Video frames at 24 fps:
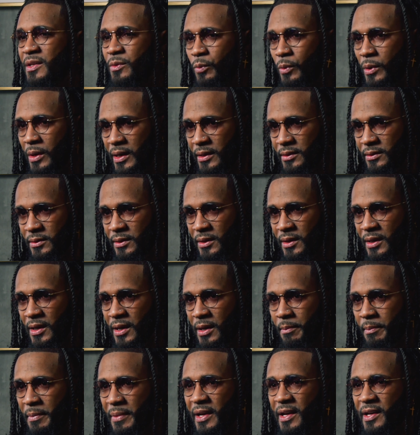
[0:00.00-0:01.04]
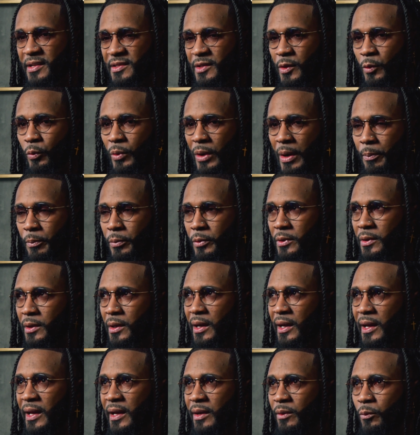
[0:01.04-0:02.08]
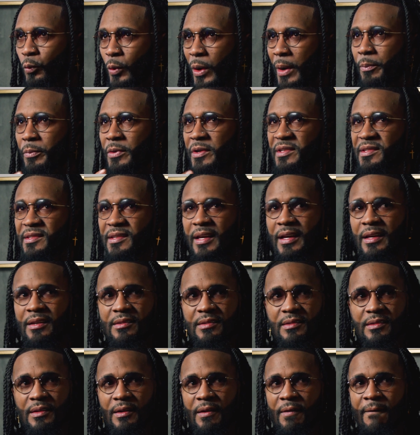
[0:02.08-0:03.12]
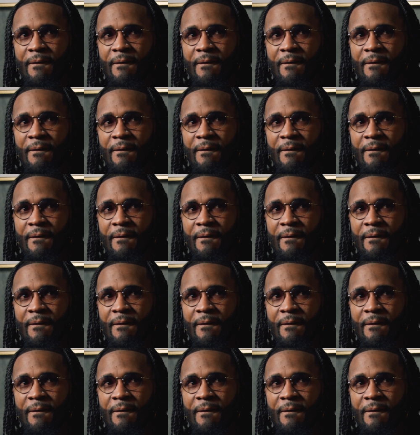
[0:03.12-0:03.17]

one because it represents